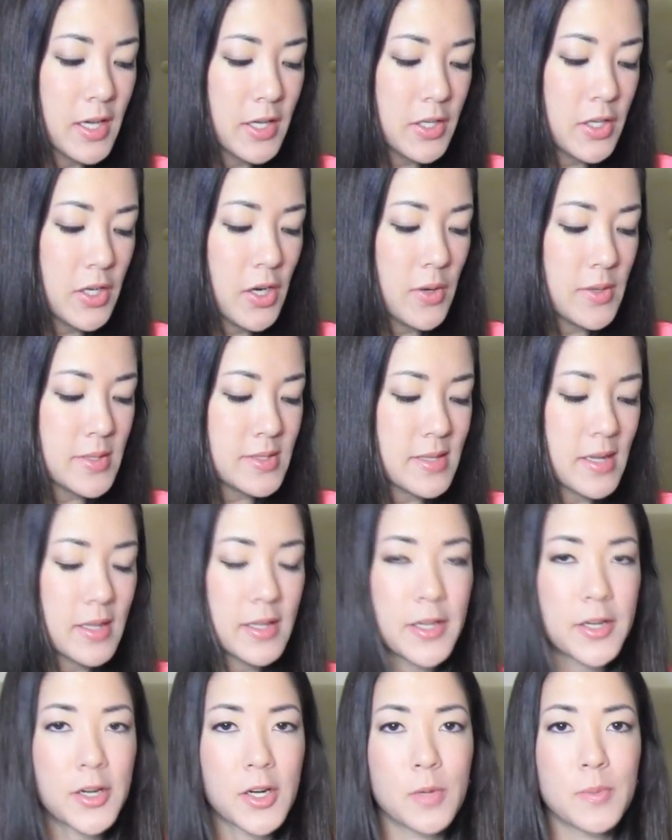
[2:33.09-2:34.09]
You know, it's not
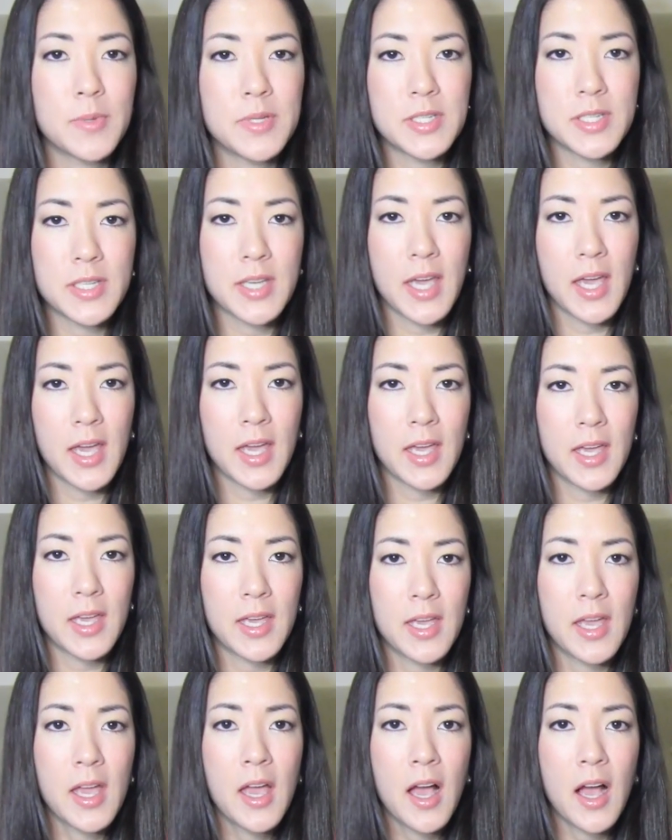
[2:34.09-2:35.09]
like Urban
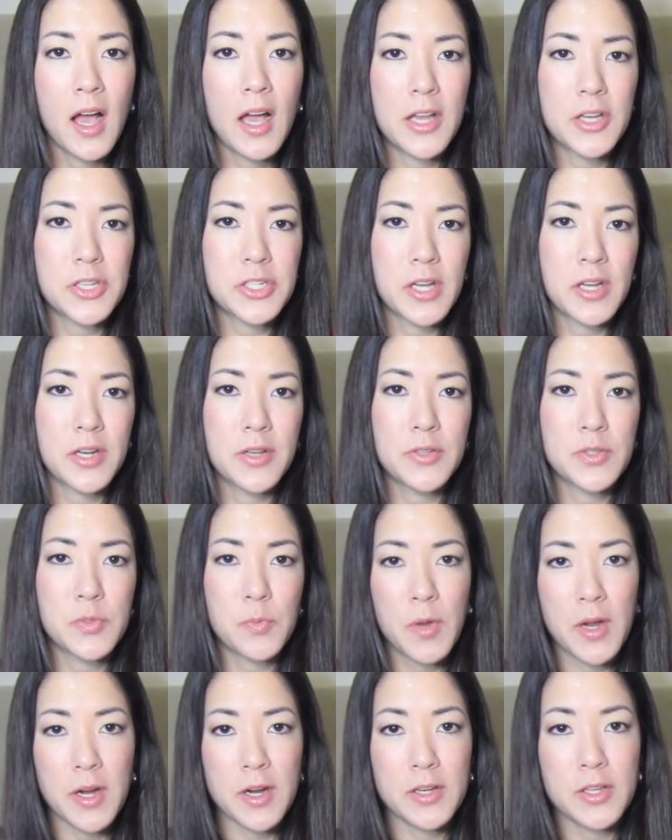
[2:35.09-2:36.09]
Decay eyeshadows
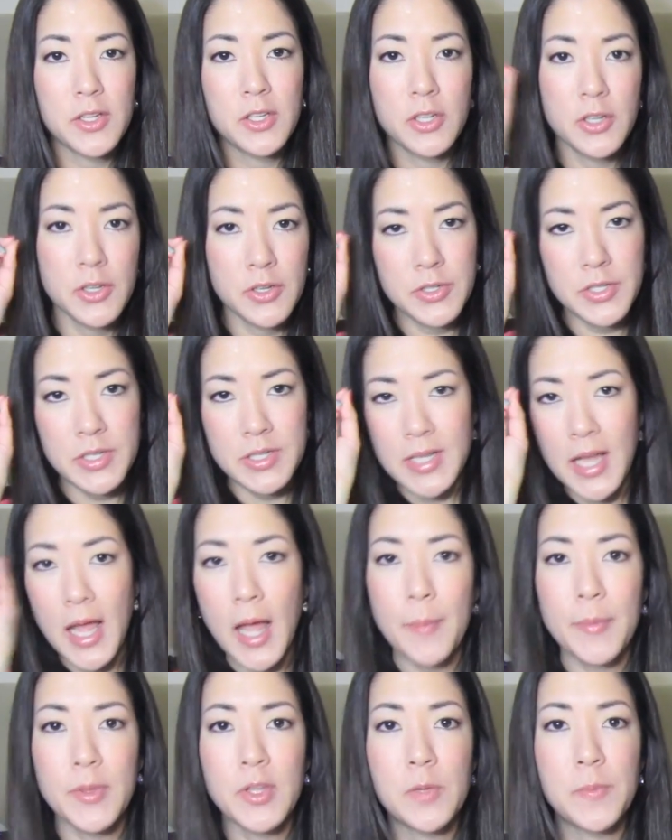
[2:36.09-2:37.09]
where, you know, you just
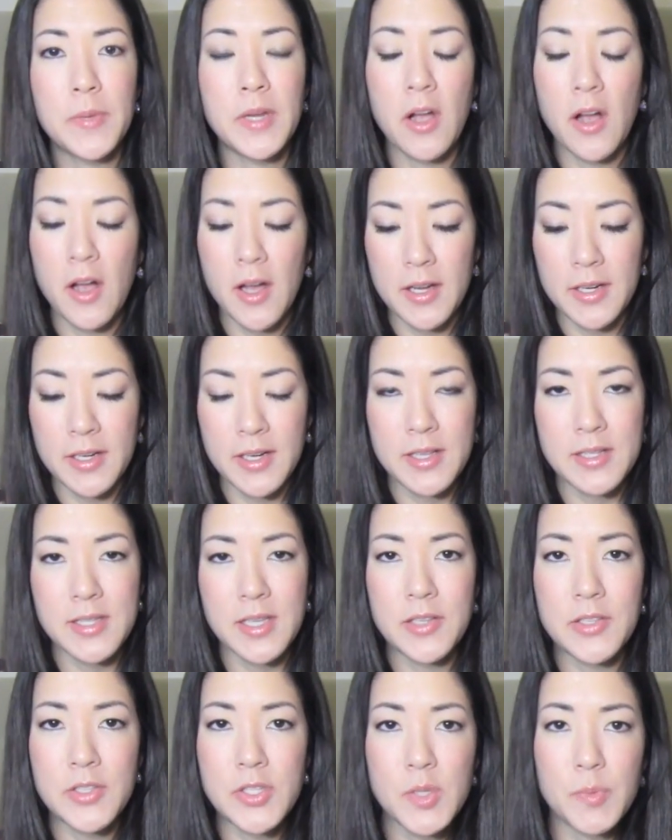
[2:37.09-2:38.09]
tap a little bit on and it's
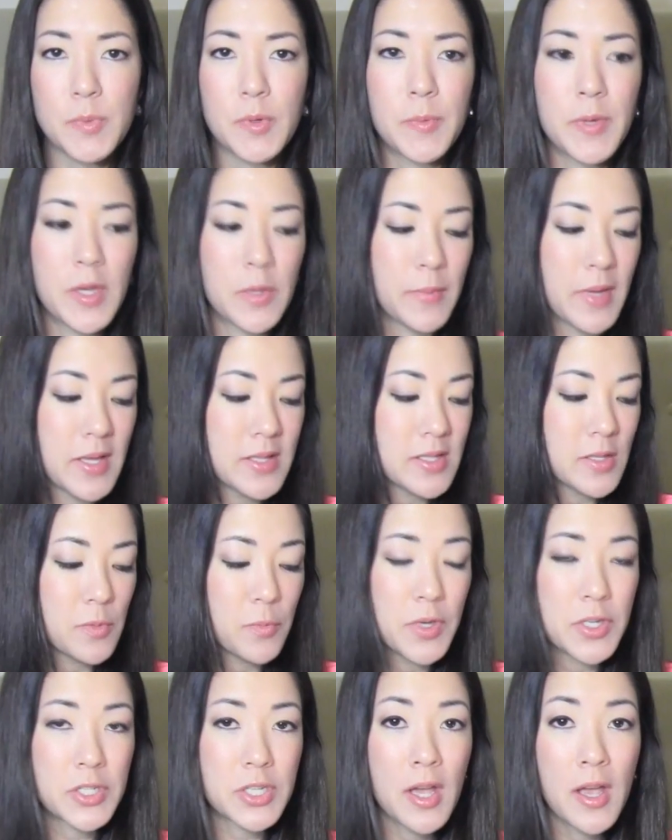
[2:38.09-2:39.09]
like super pigmented,
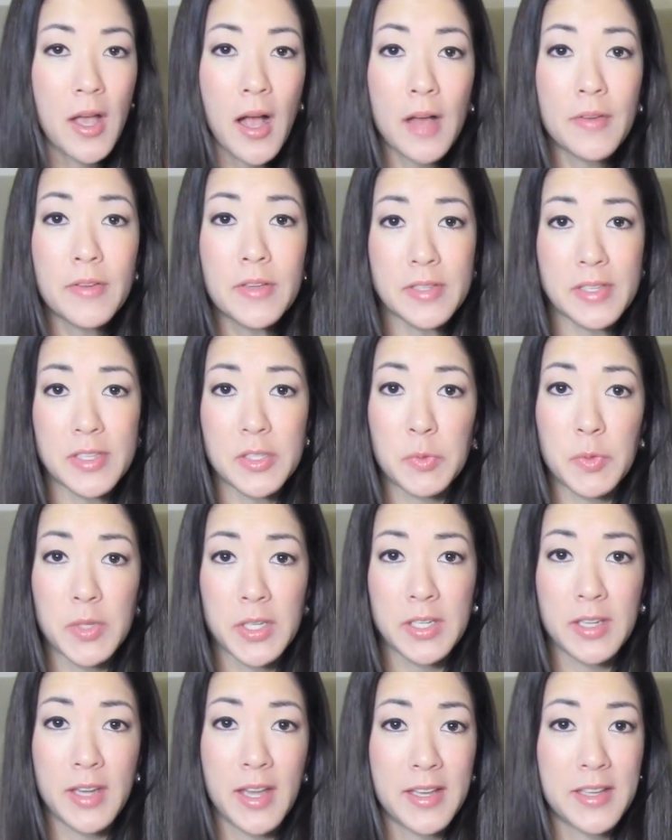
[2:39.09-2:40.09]
which obviously it's
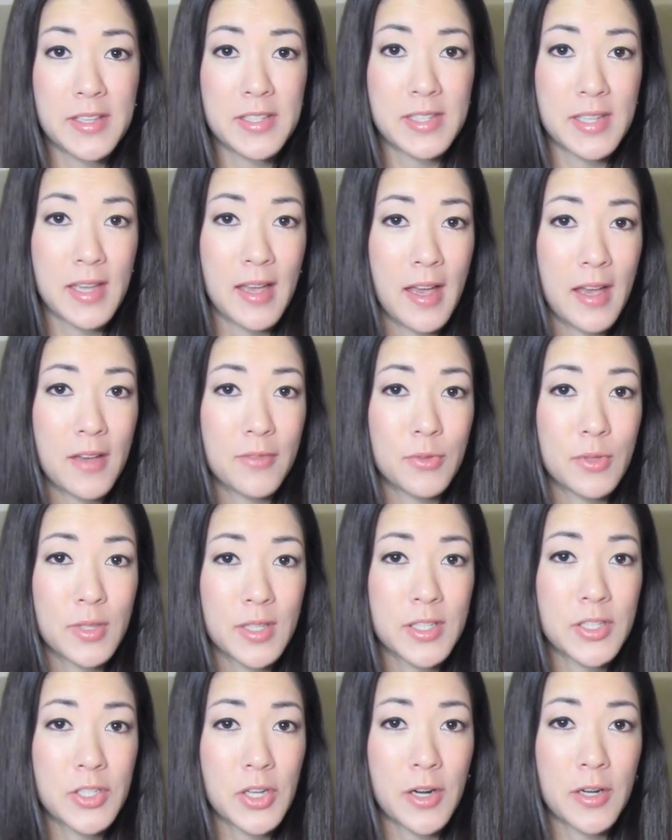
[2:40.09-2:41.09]
really nice to have
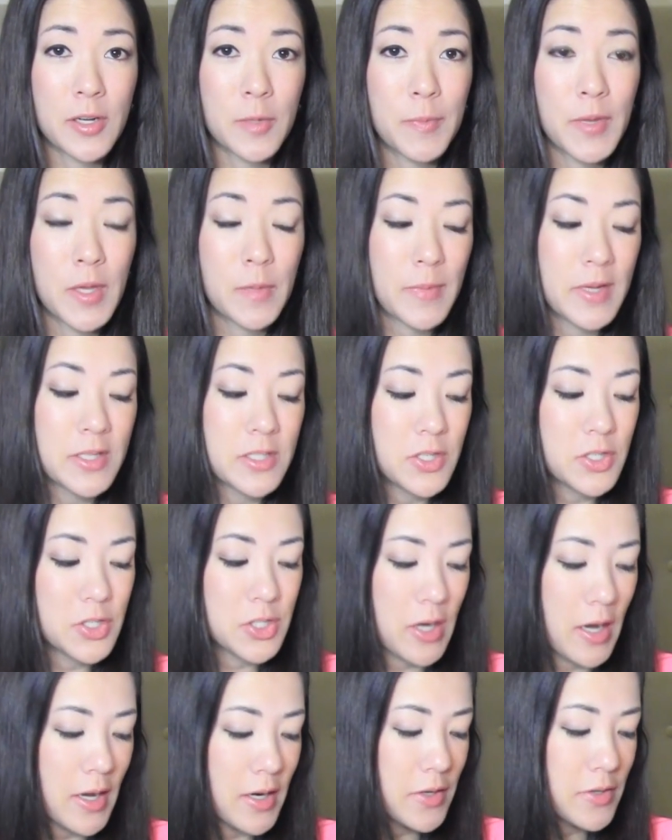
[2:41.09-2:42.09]
really dark pigmented
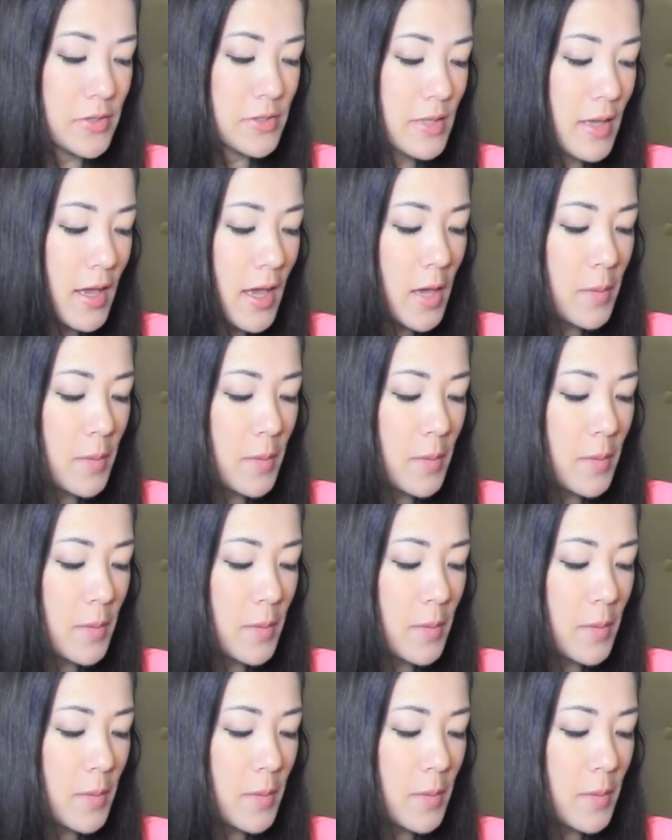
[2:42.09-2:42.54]
shadows,